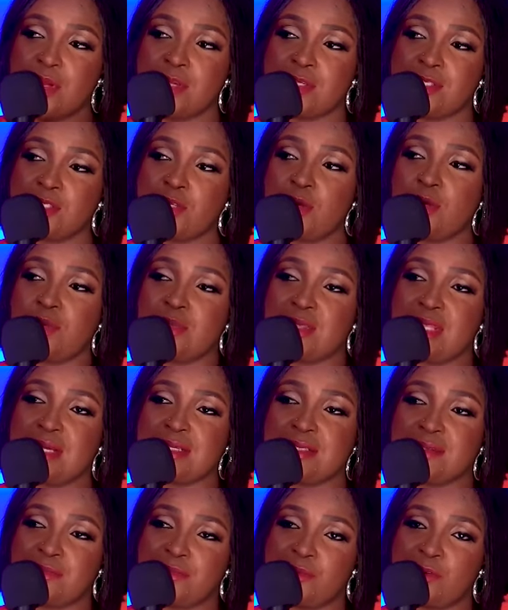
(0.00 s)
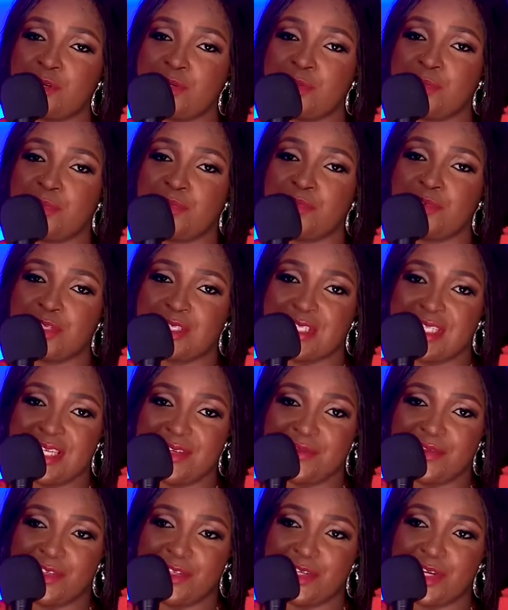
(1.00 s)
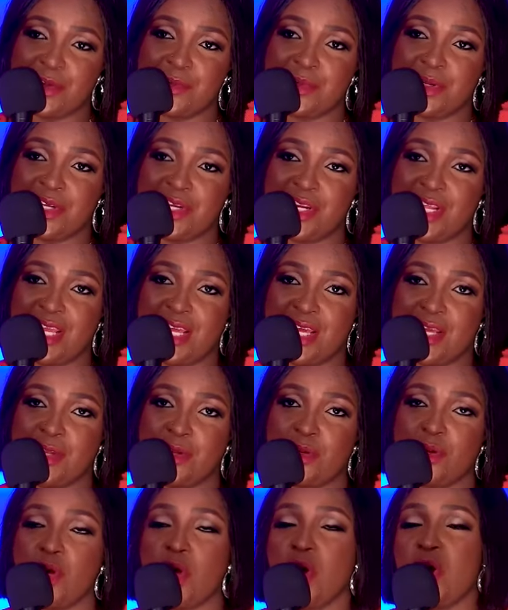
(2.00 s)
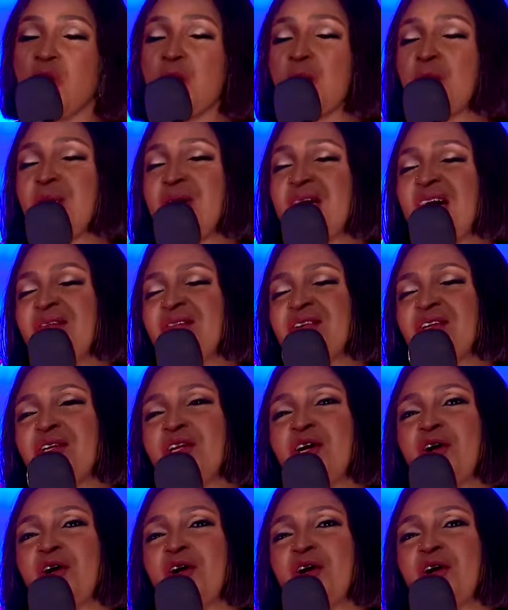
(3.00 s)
Turn down the volume of your TV so that we can hear you. We have another